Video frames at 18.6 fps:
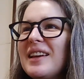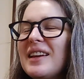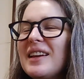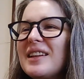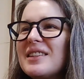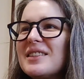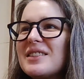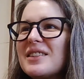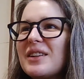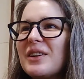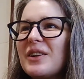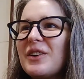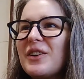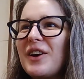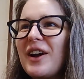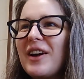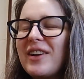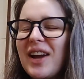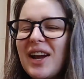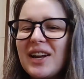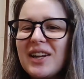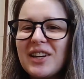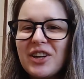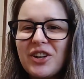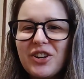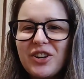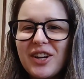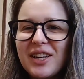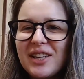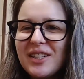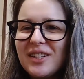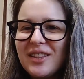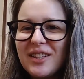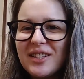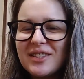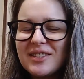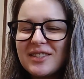And so I kind of created
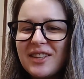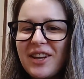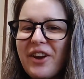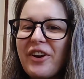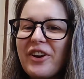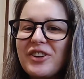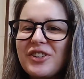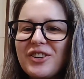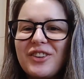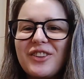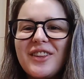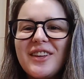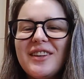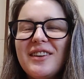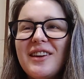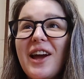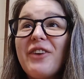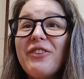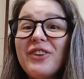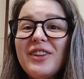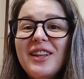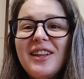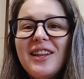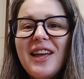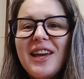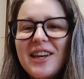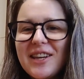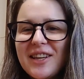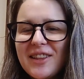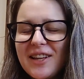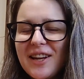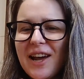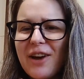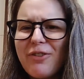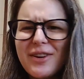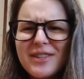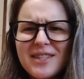this character that I really like and that I
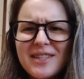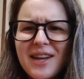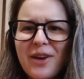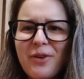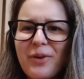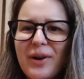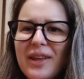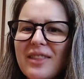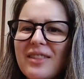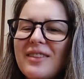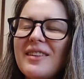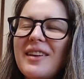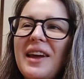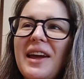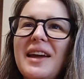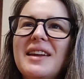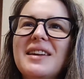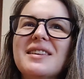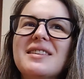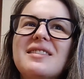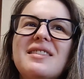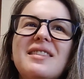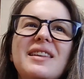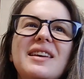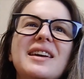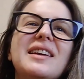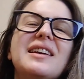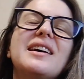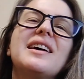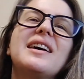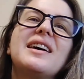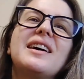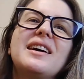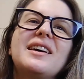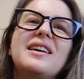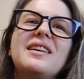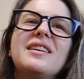resonate with and that
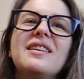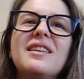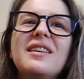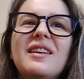I